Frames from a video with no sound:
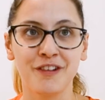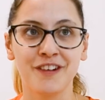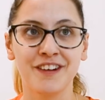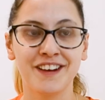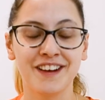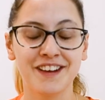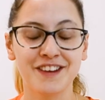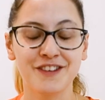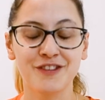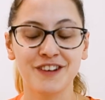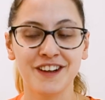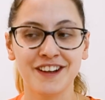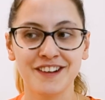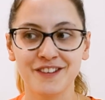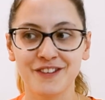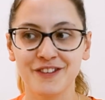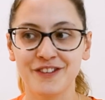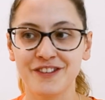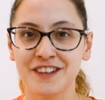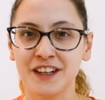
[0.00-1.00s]
It gets really
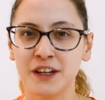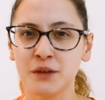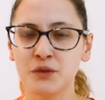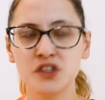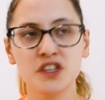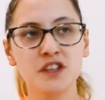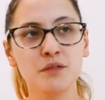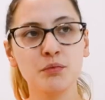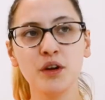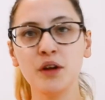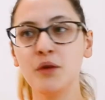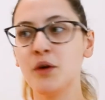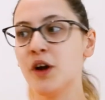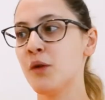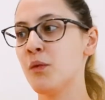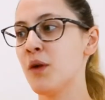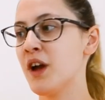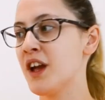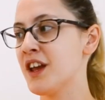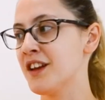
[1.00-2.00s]
exhausting, which is probably why I
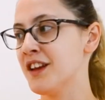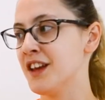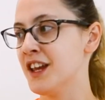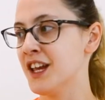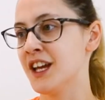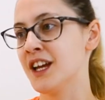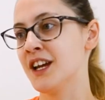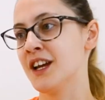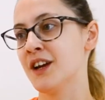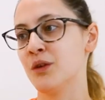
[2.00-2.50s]
waited a year